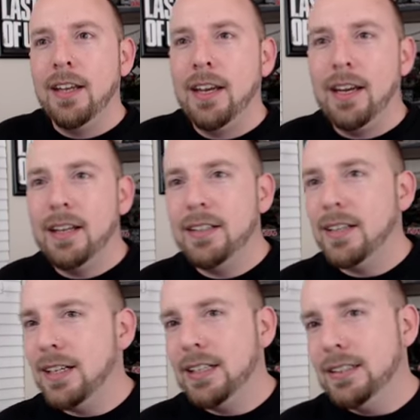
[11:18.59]
And
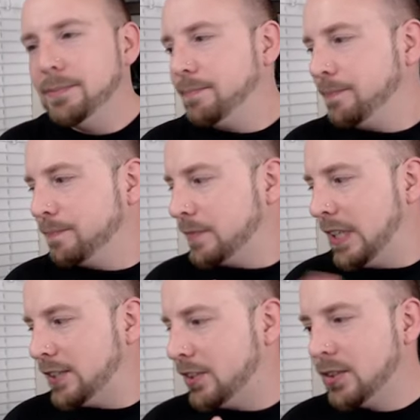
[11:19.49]
uh,
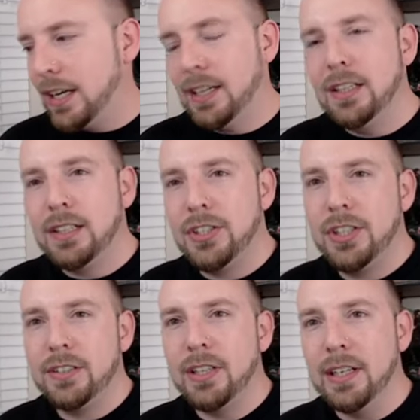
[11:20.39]
I still got a
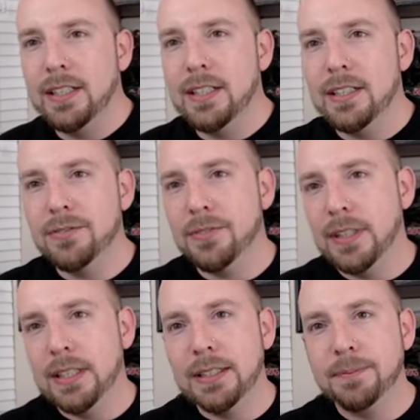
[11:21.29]
shit ton of
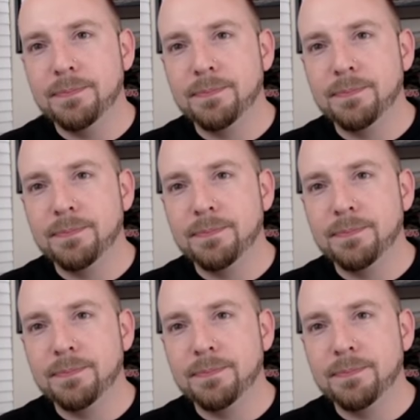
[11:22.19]
uh,